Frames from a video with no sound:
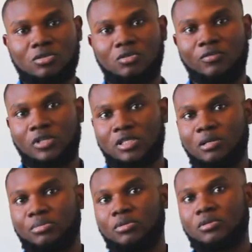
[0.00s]
So for
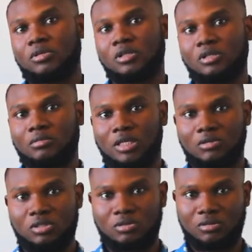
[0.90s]
example, they
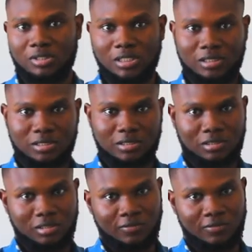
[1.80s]
are going to contact,